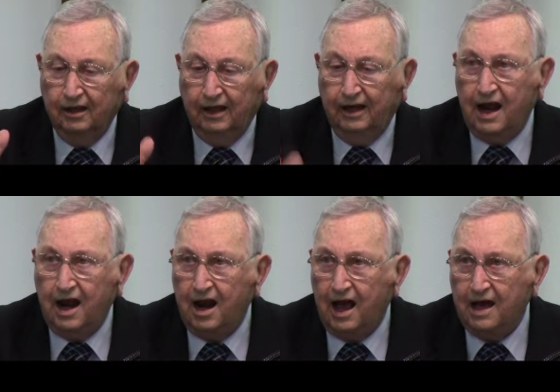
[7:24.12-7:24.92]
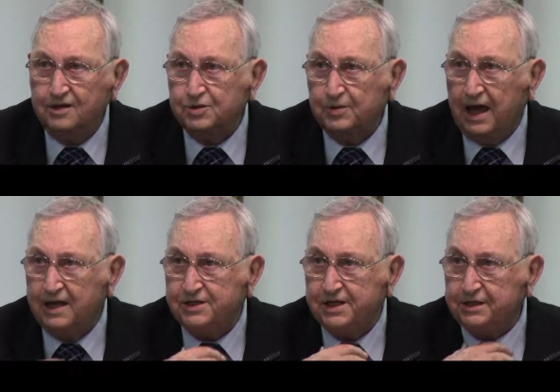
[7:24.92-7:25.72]
in our house we
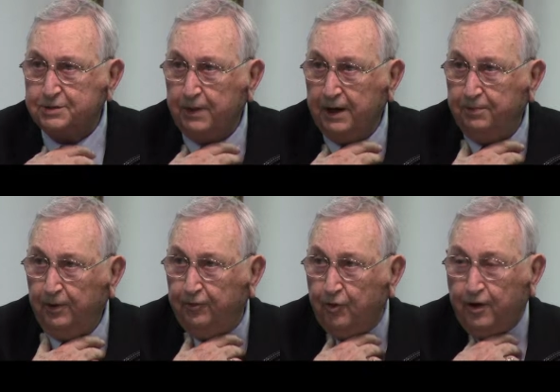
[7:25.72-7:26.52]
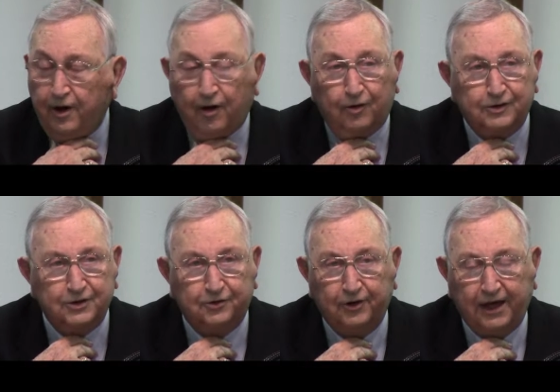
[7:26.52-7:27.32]
had six people, four dogs
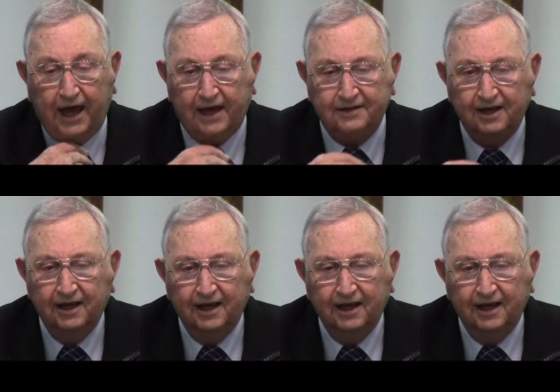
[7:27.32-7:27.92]
and three cats.